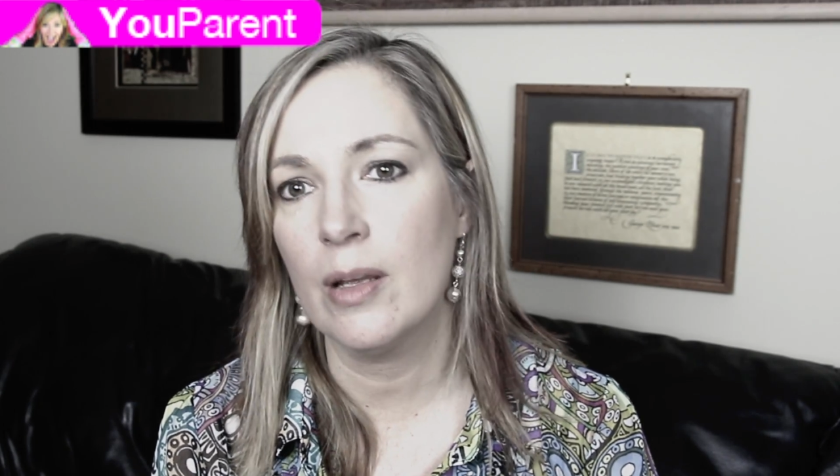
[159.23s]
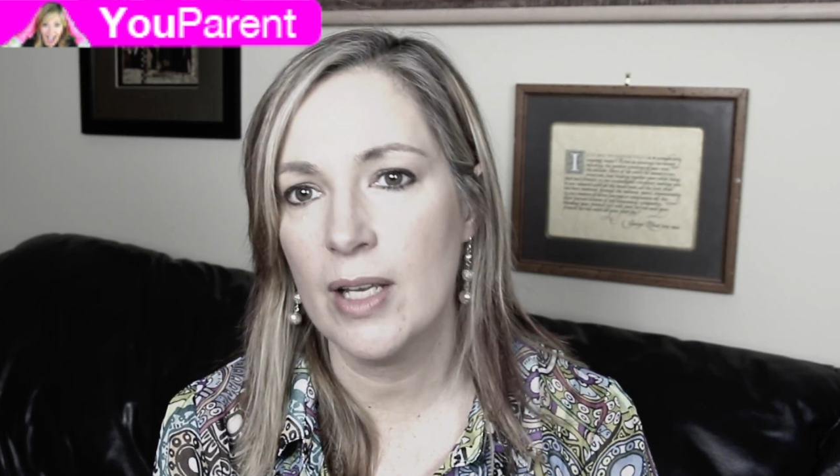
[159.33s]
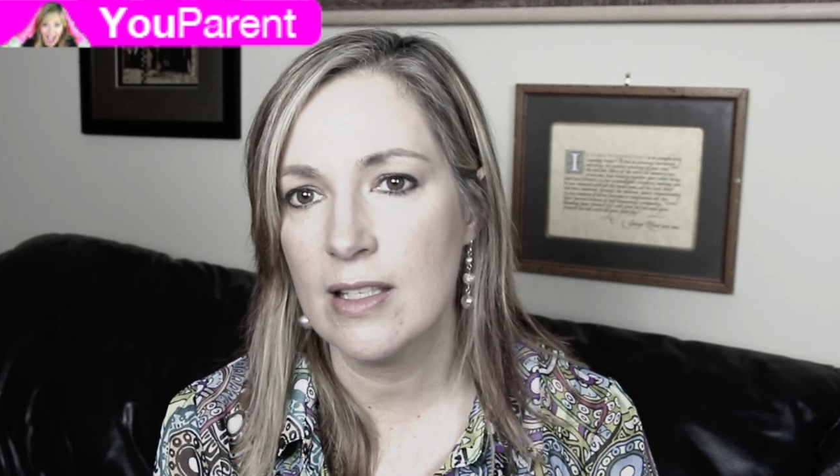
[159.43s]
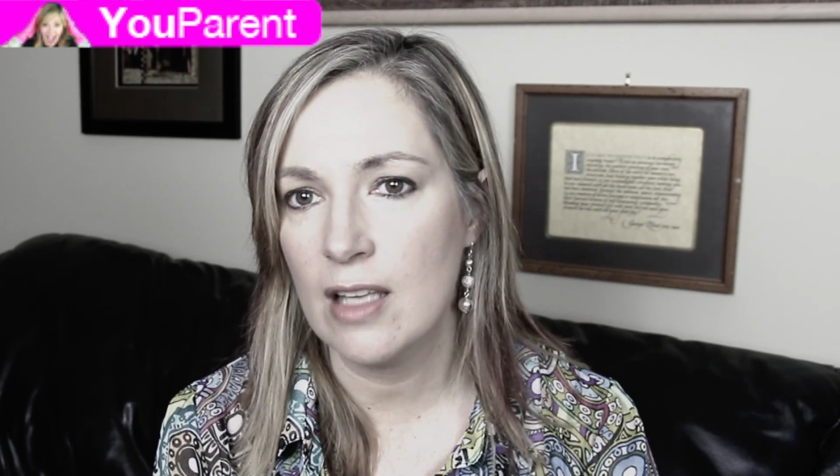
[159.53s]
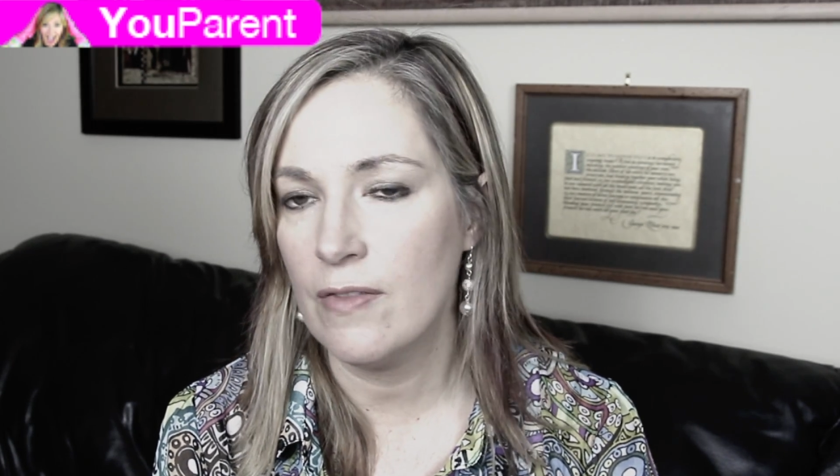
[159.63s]
and
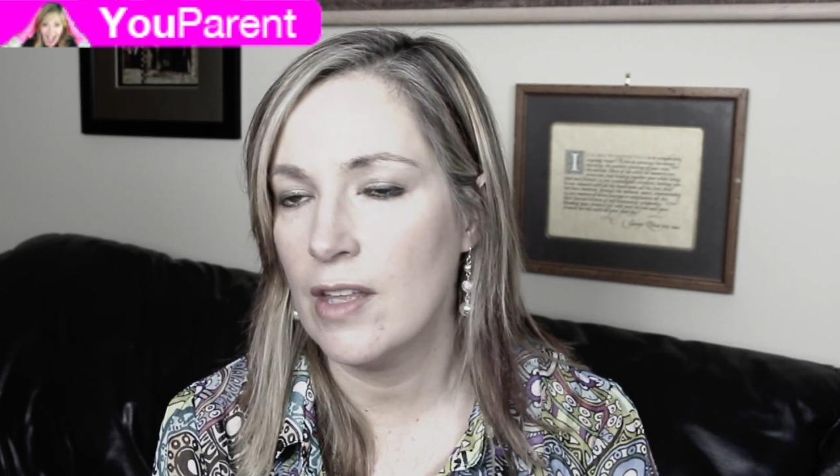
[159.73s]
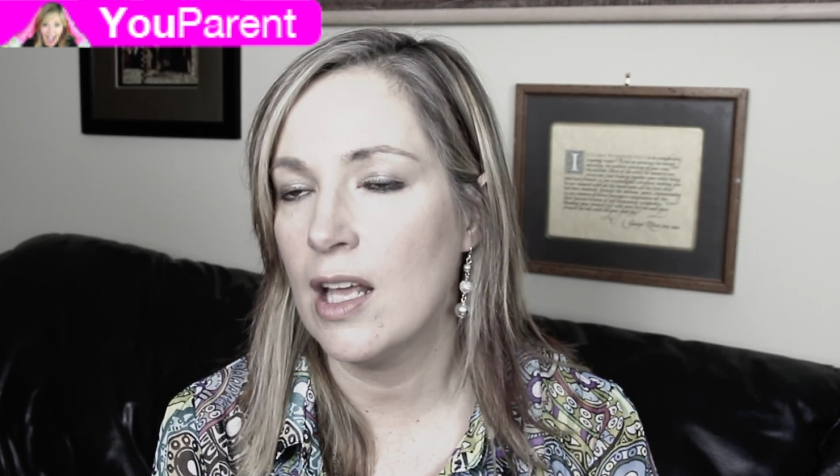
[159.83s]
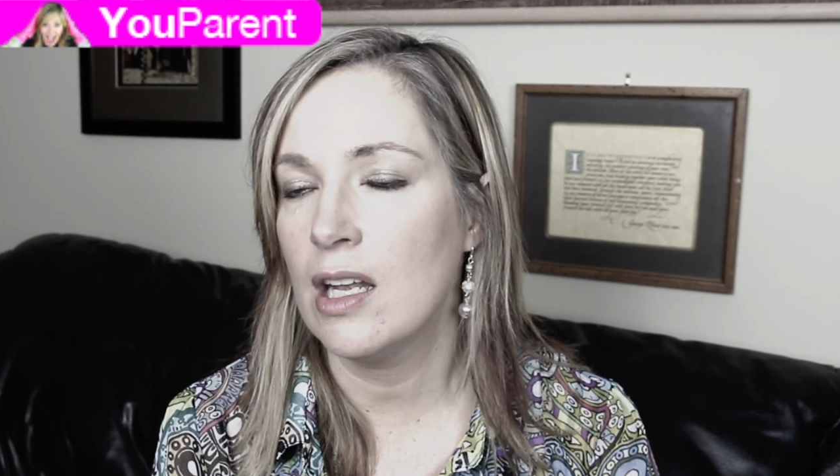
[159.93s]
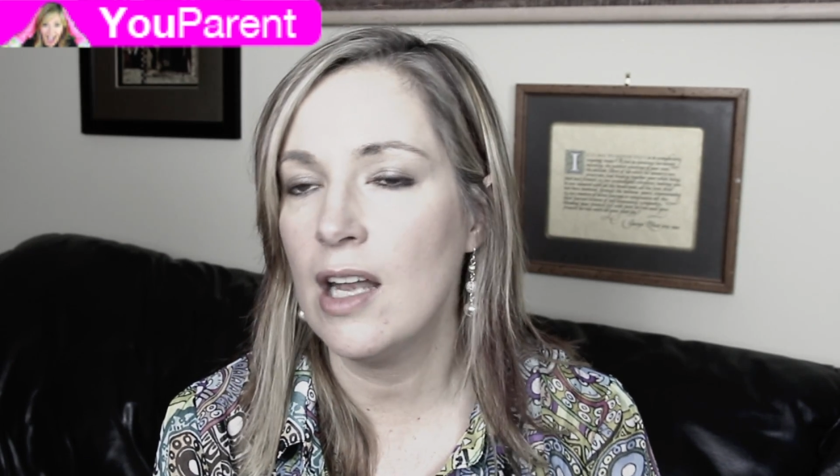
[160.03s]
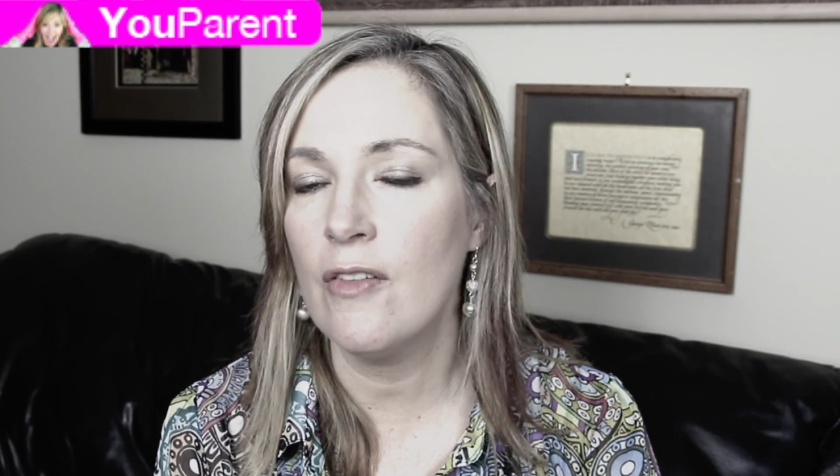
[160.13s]
myself
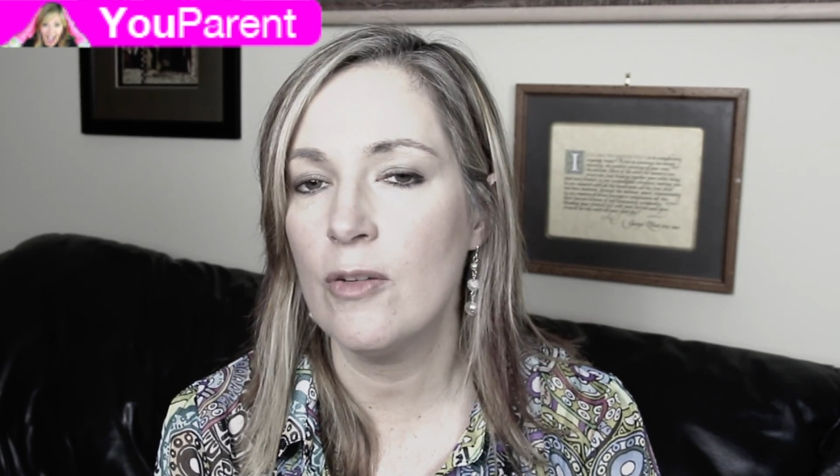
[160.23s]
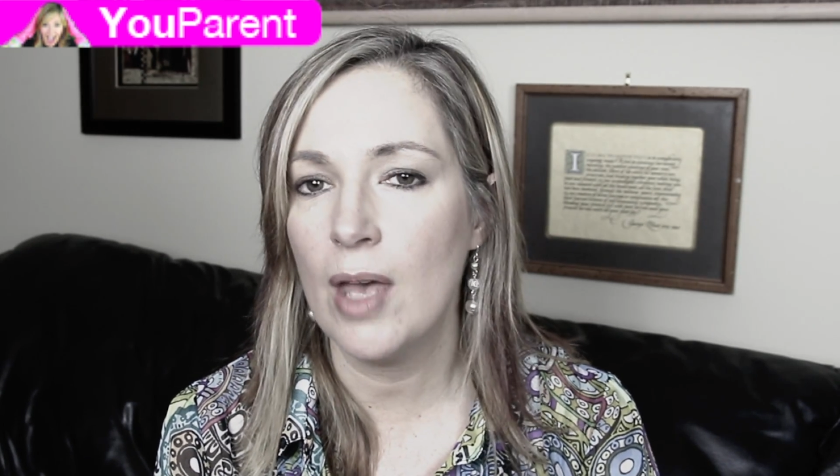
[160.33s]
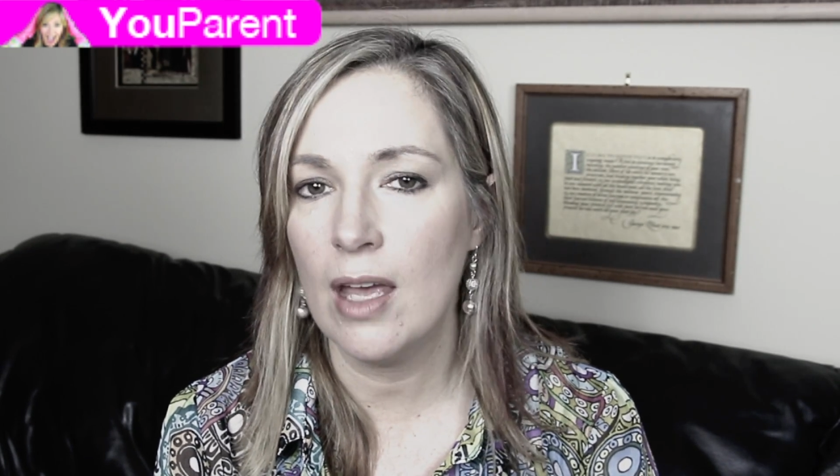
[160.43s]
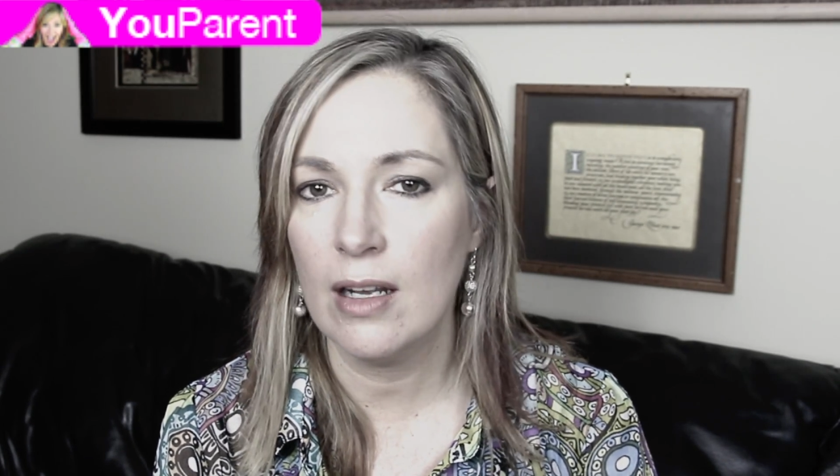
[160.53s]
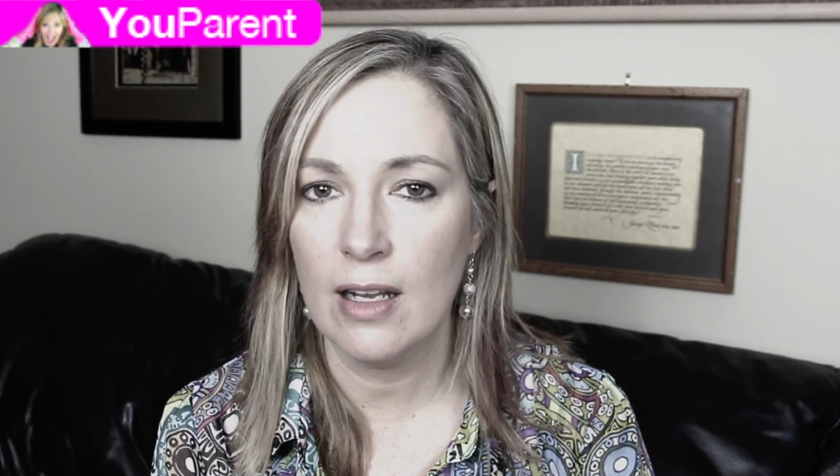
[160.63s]
that I've never
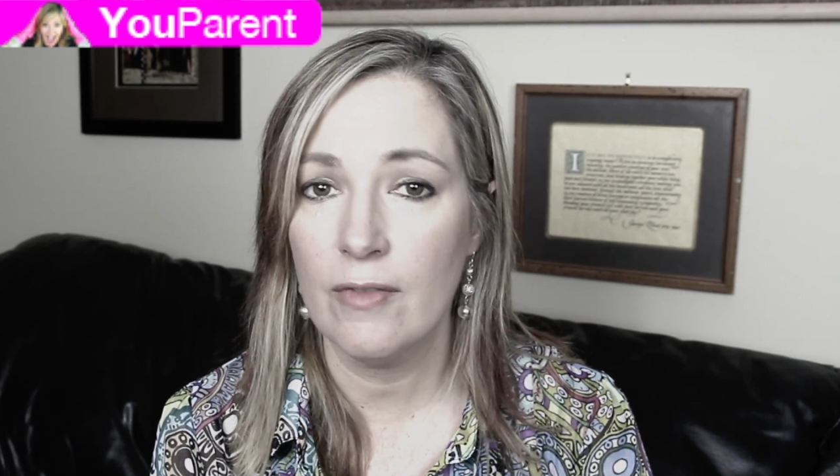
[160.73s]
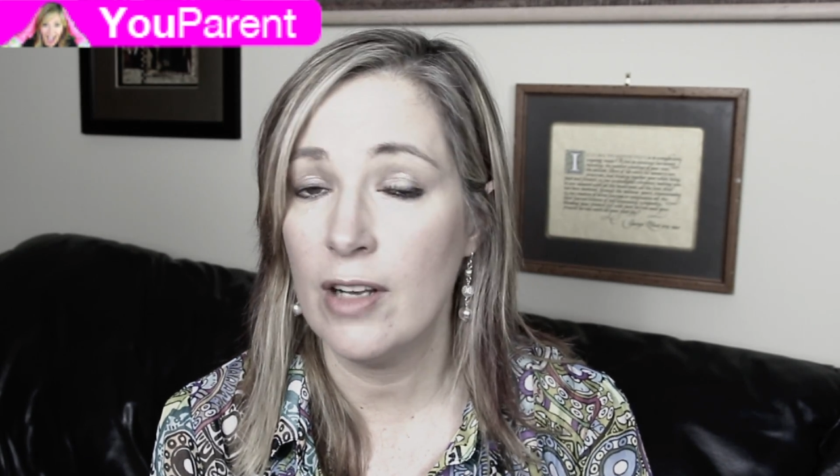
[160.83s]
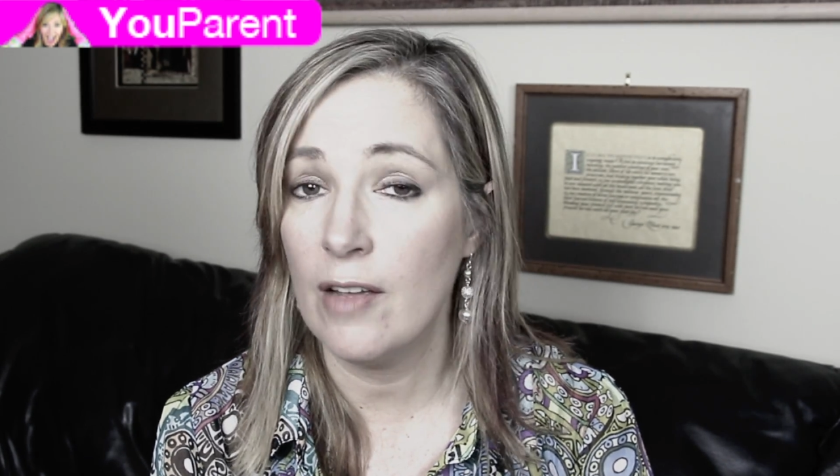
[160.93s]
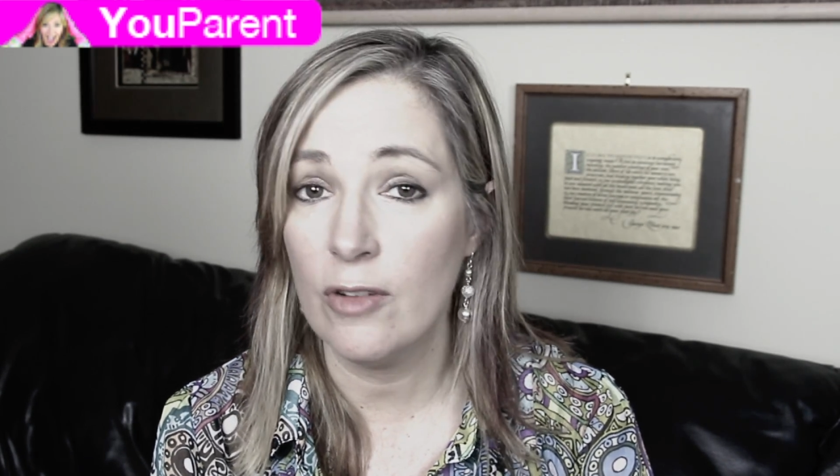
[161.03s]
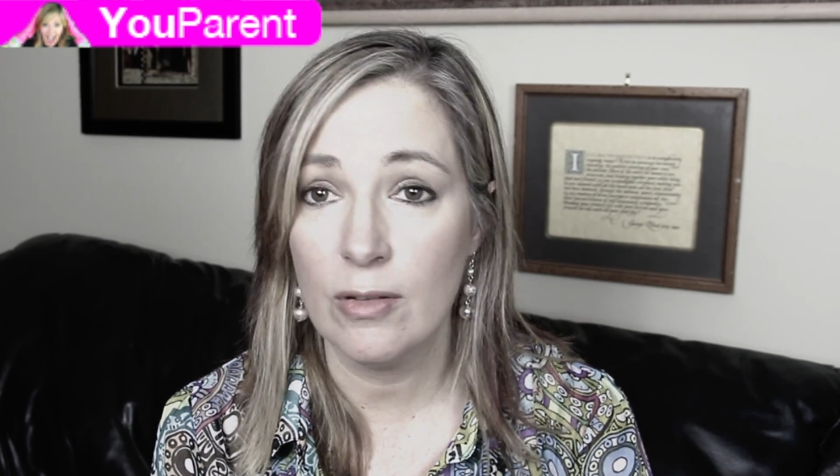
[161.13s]

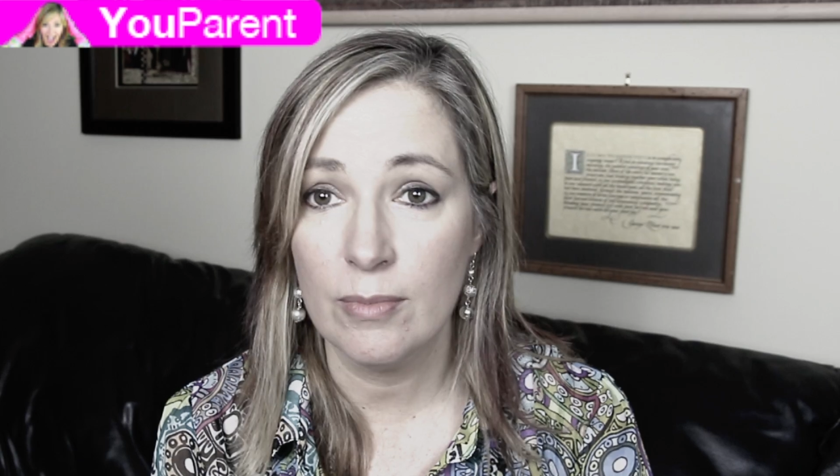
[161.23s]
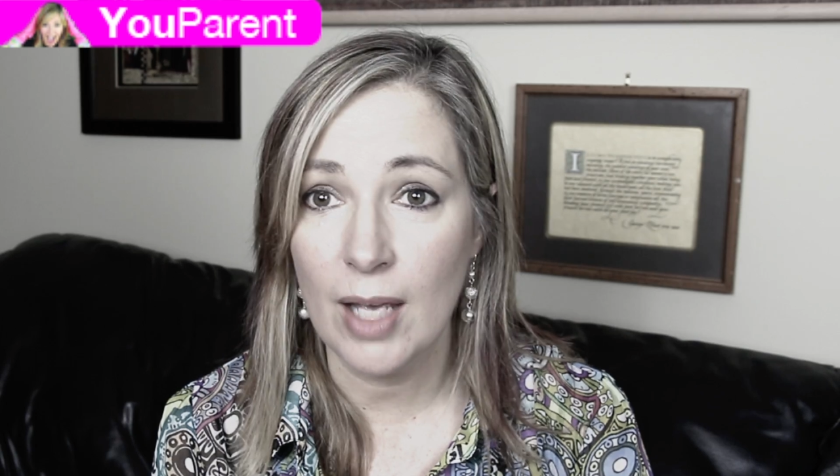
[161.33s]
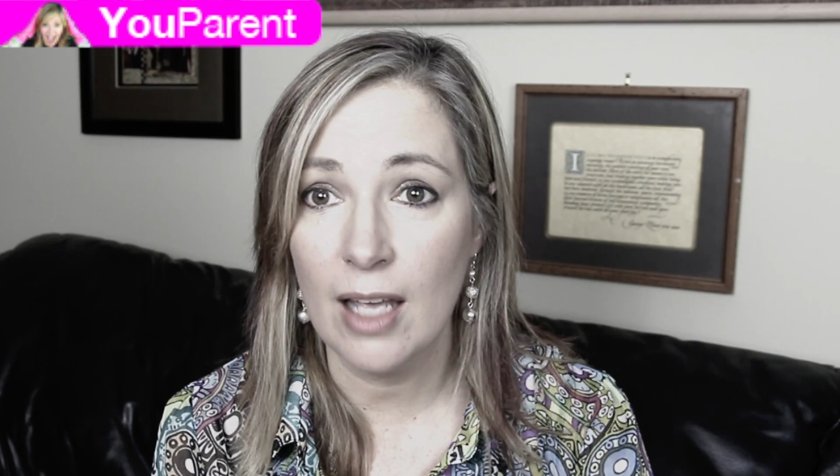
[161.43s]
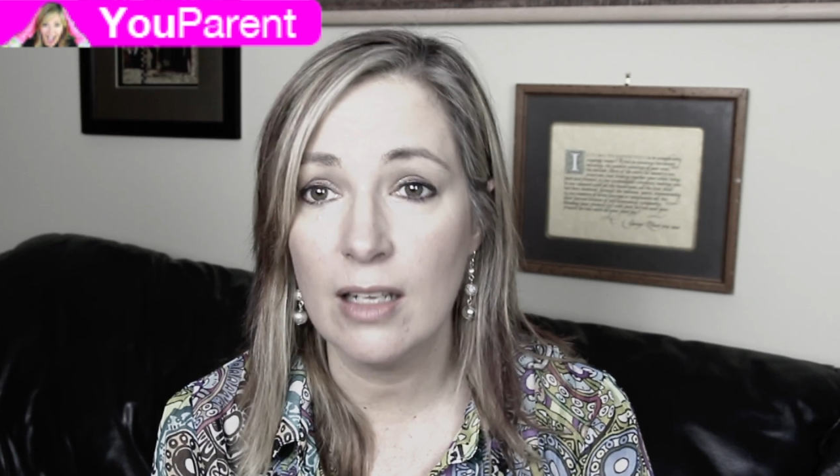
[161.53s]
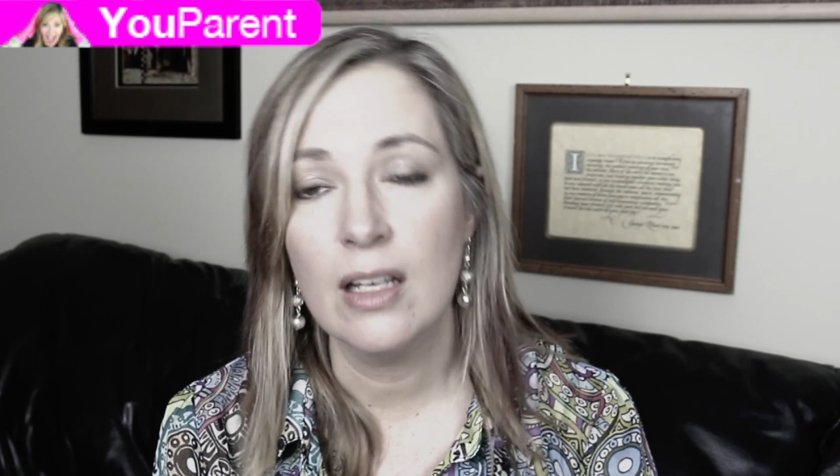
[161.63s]

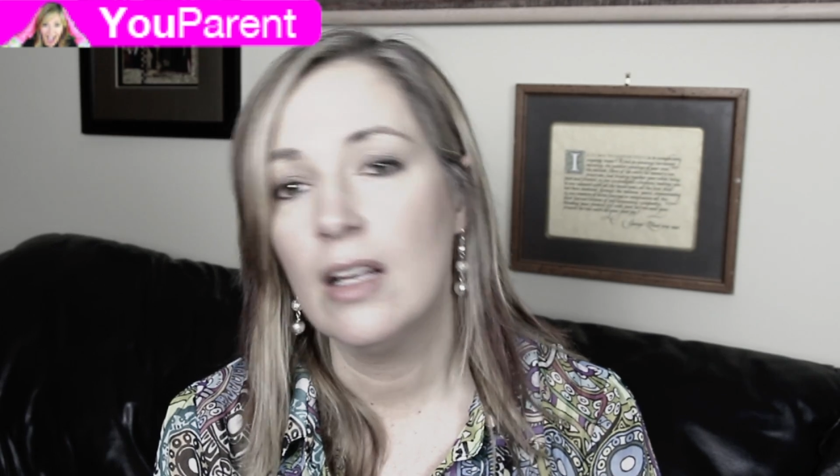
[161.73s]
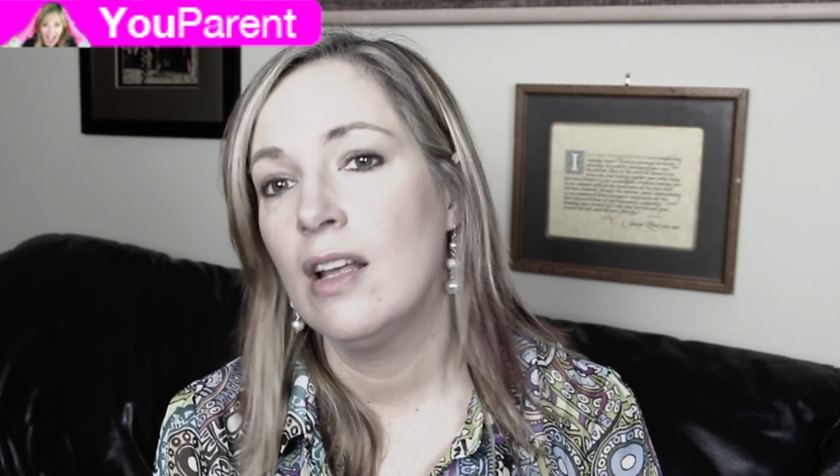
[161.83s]
met.